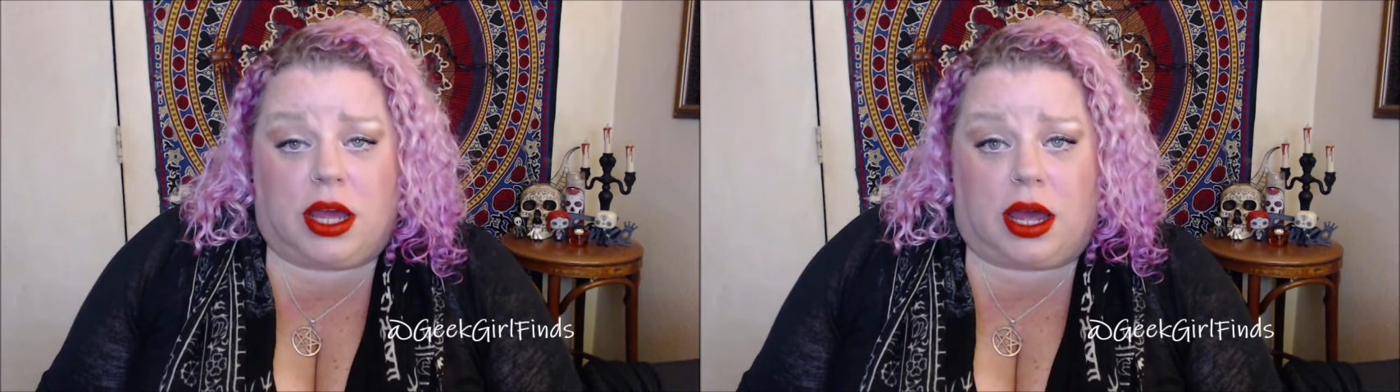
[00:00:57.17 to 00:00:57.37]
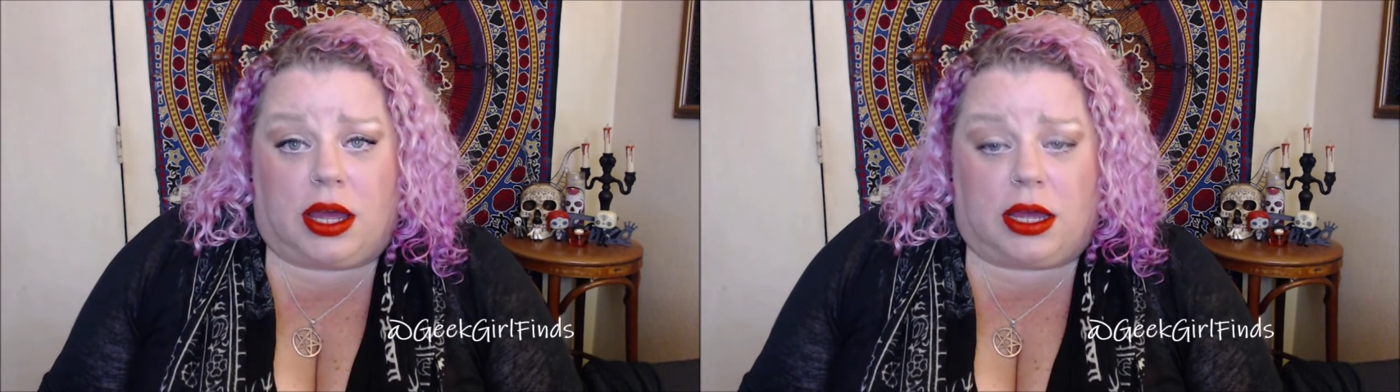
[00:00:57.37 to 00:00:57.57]

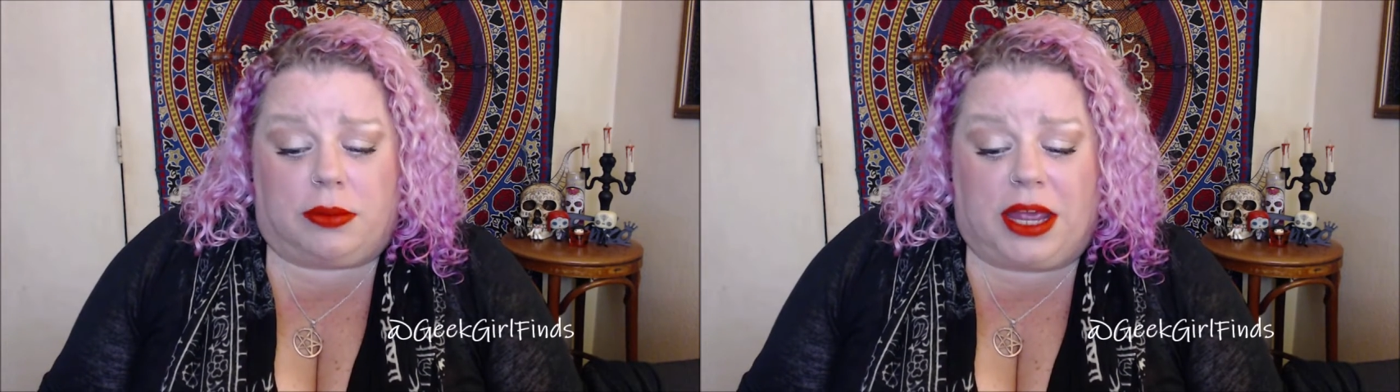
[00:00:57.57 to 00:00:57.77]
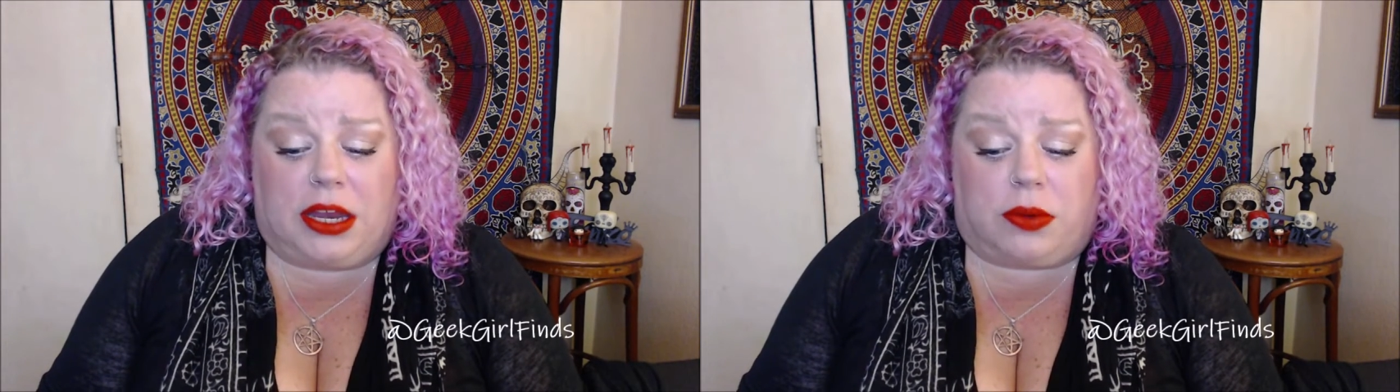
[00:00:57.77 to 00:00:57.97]

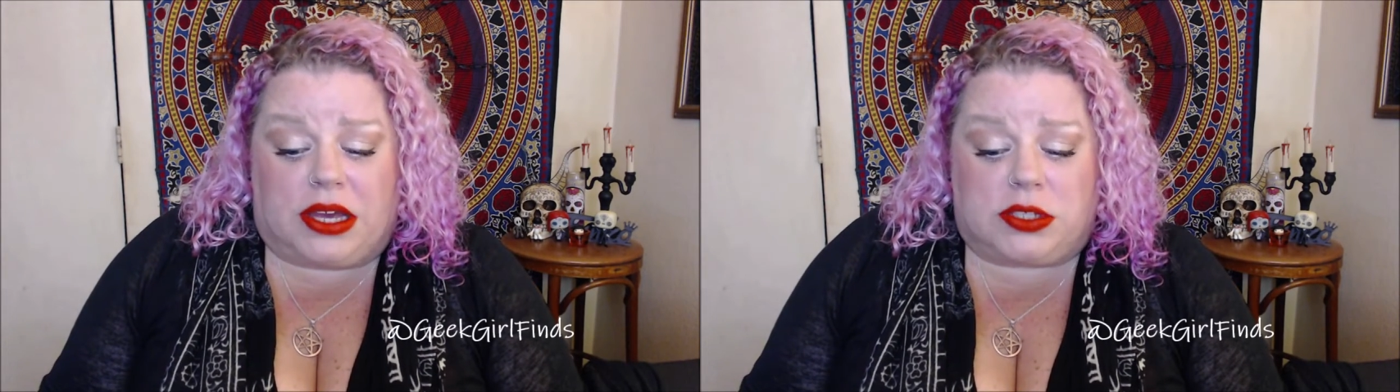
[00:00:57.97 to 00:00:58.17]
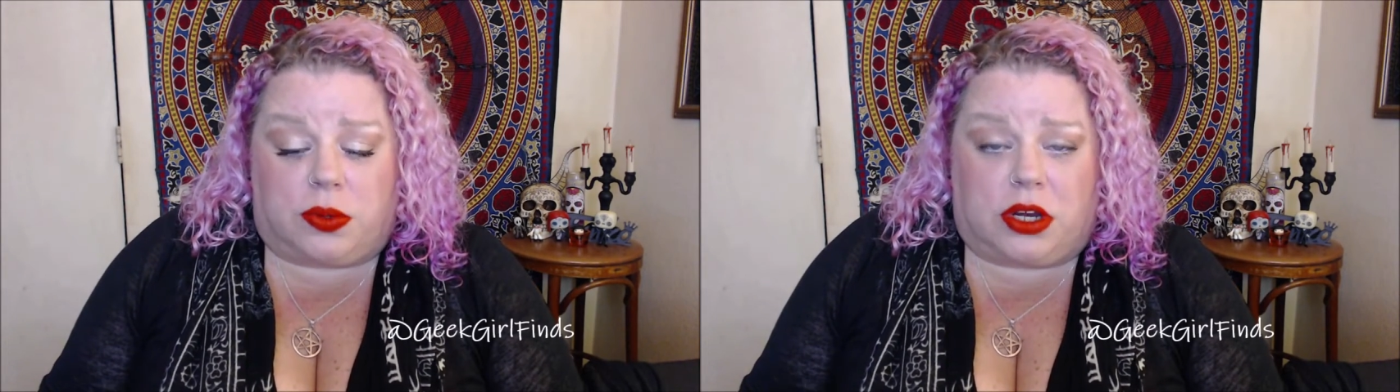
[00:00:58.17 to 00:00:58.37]

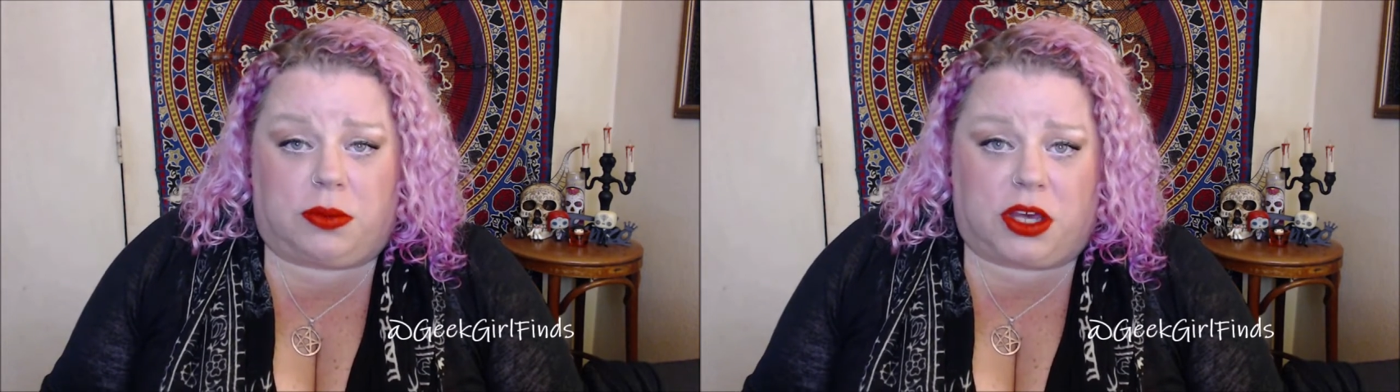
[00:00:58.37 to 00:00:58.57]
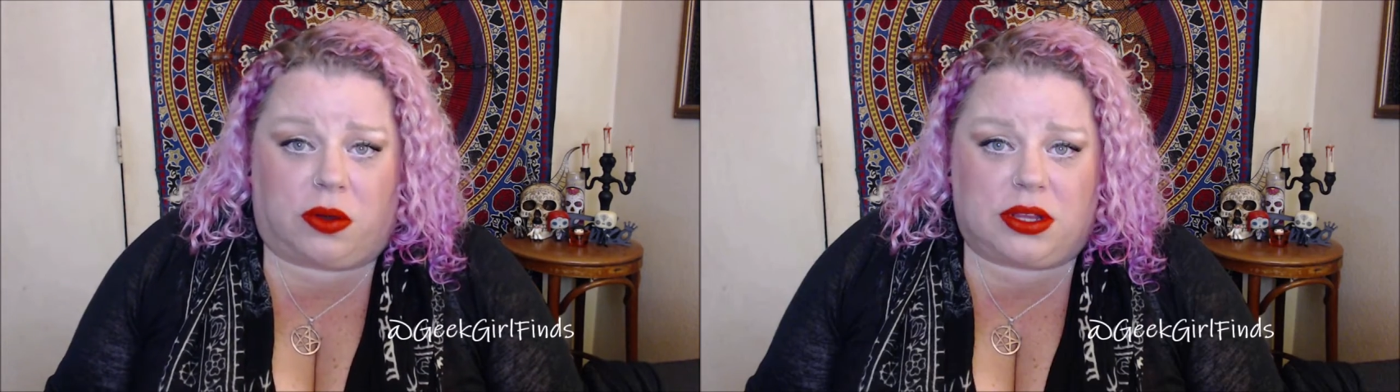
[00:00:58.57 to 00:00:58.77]
Anyways, we're going to
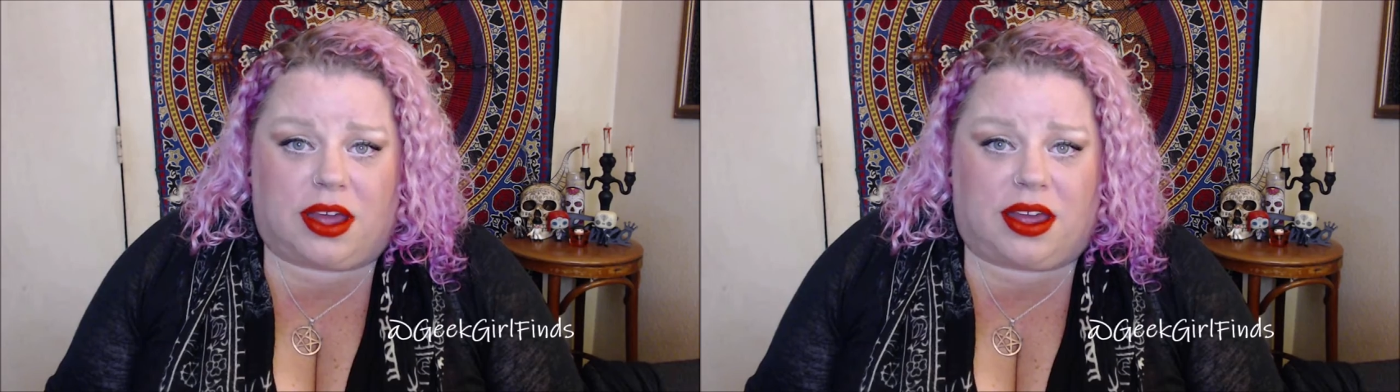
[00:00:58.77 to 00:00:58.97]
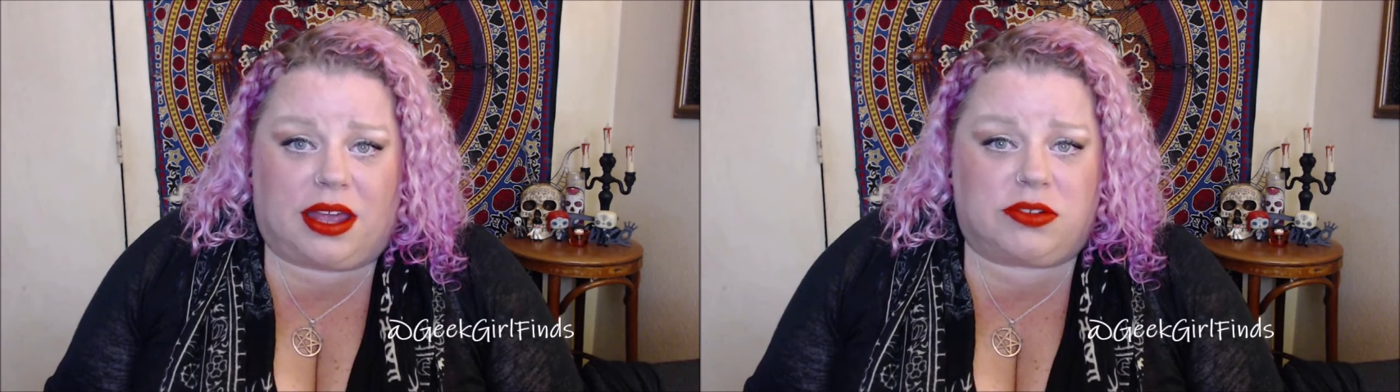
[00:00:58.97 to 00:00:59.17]
be going
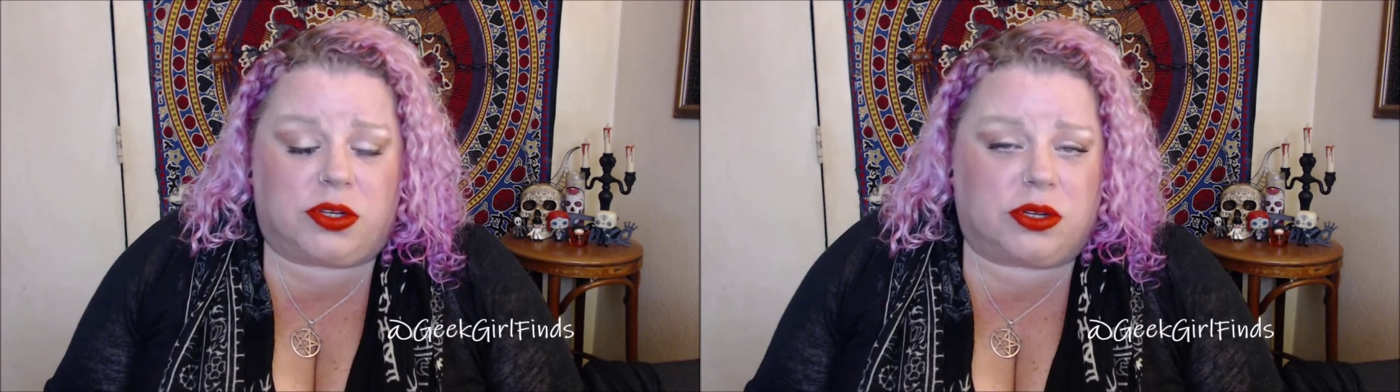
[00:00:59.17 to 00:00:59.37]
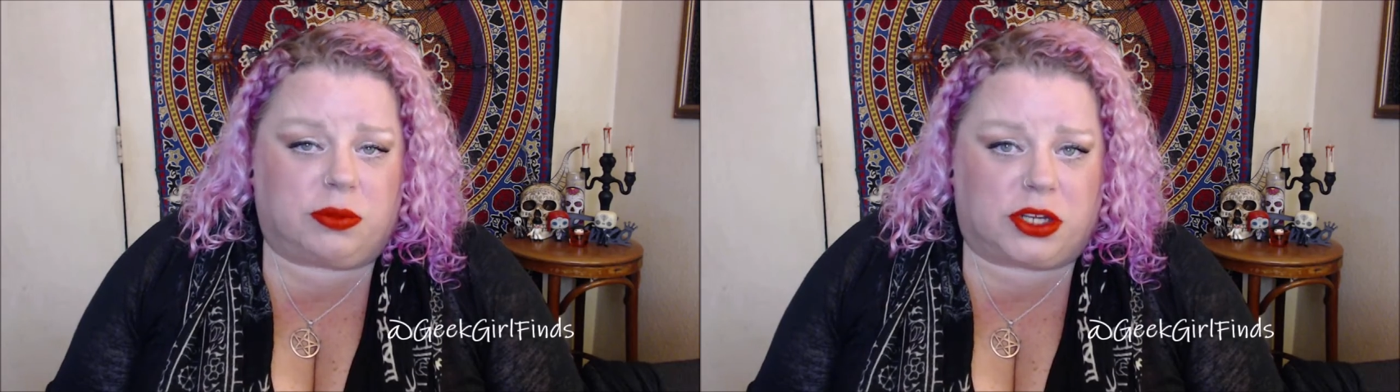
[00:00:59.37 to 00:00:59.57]
live,
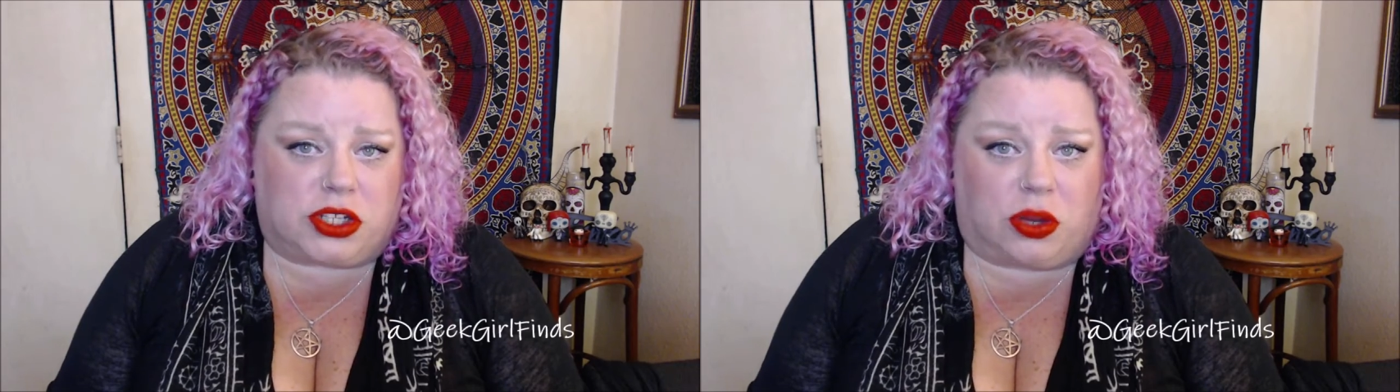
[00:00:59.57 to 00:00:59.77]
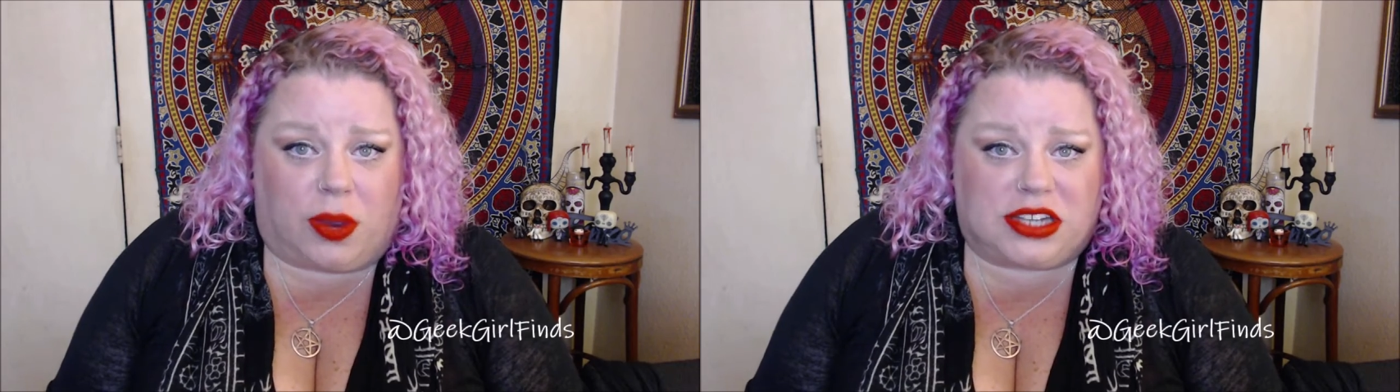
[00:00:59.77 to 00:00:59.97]
doing a bunch
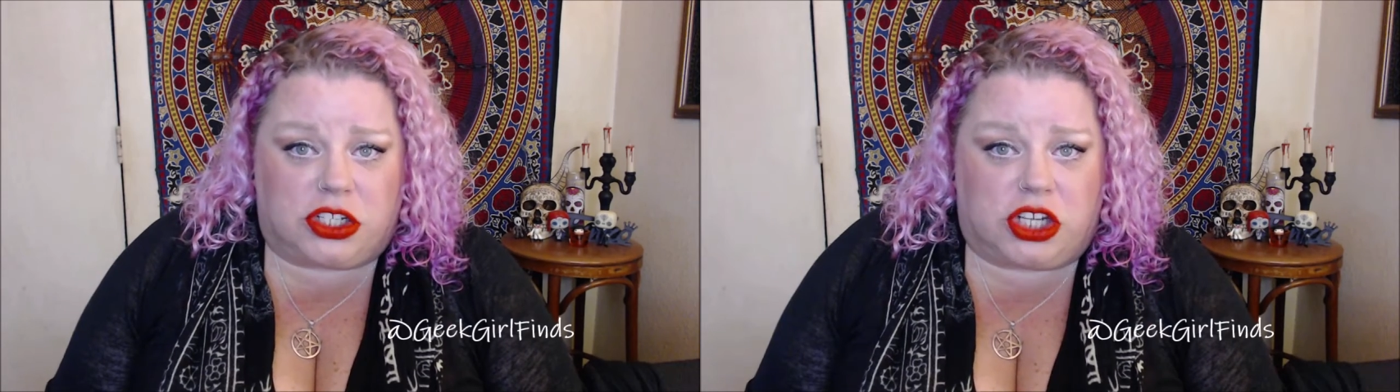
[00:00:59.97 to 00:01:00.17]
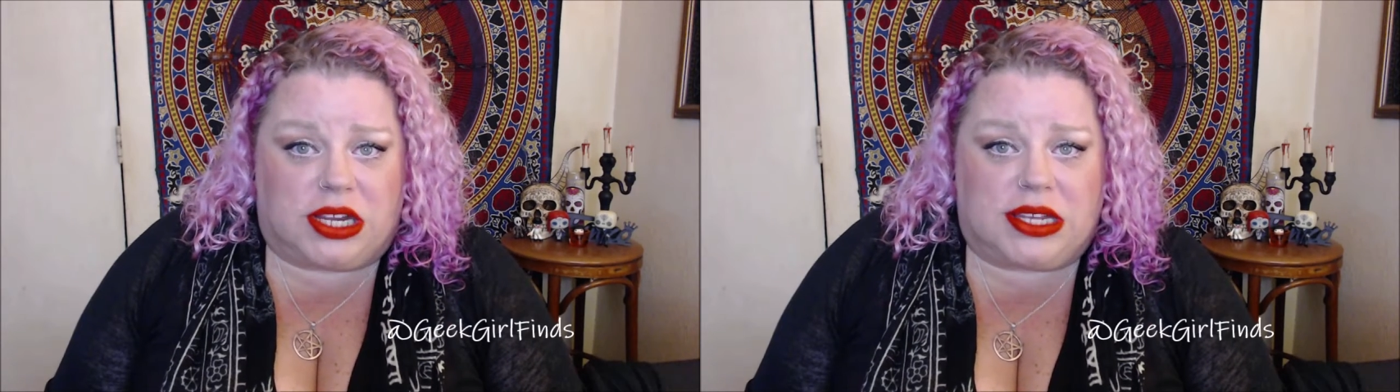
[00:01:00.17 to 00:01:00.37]
of
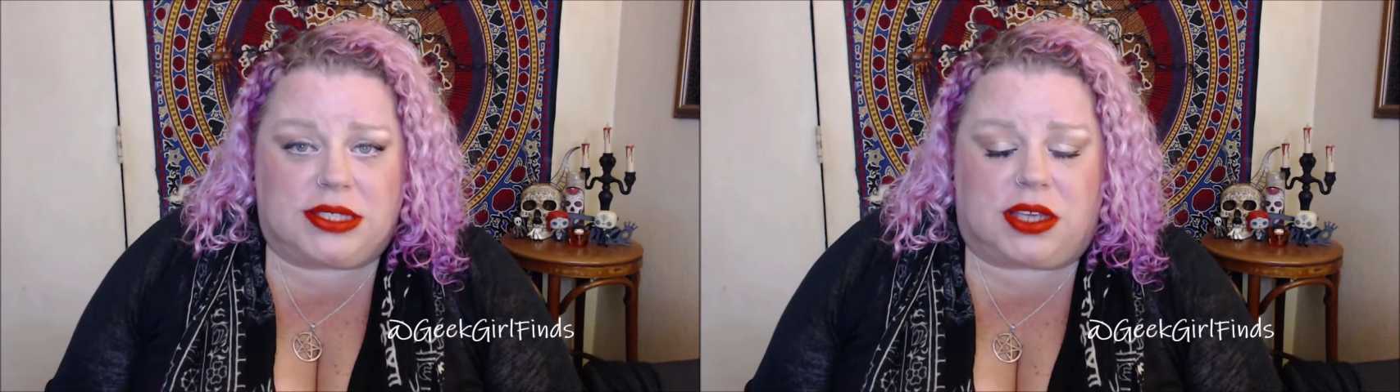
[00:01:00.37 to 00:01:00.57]
questions.